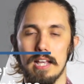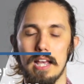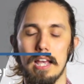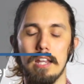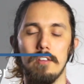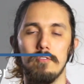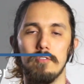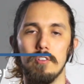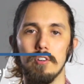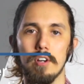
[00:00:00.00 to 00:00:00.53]

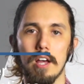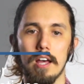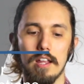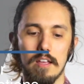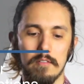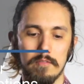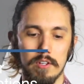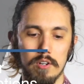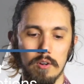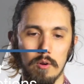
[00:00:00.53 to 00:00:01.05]
And if you
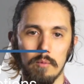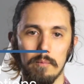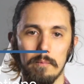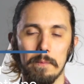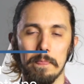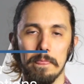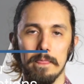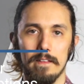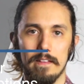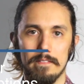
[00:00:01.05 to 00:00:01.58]
don't,
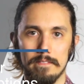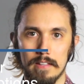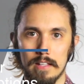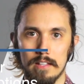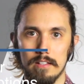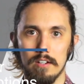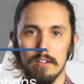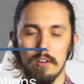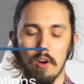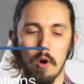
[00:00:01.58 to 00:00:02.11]
and
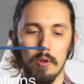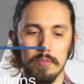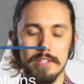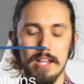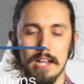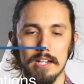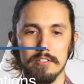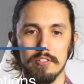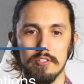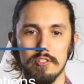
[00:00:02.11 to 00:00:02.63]
an alt
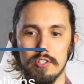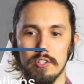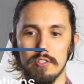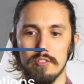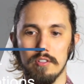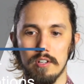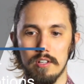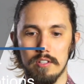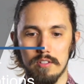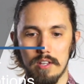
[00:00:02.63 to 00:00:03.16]
text is
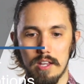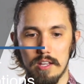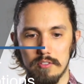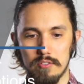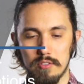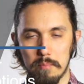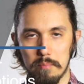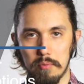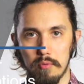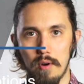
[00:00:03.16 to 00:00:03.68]
just
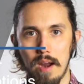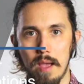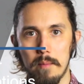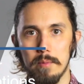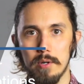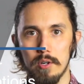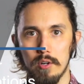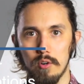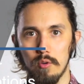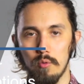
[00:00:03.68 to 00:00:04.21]
as a
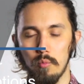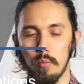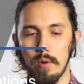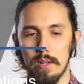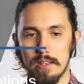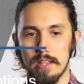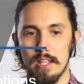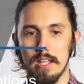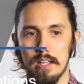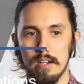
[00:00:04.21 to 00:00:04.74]
parameter
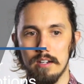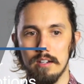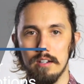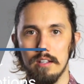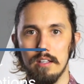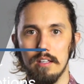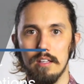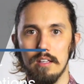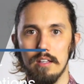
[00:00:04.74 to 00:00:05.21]
within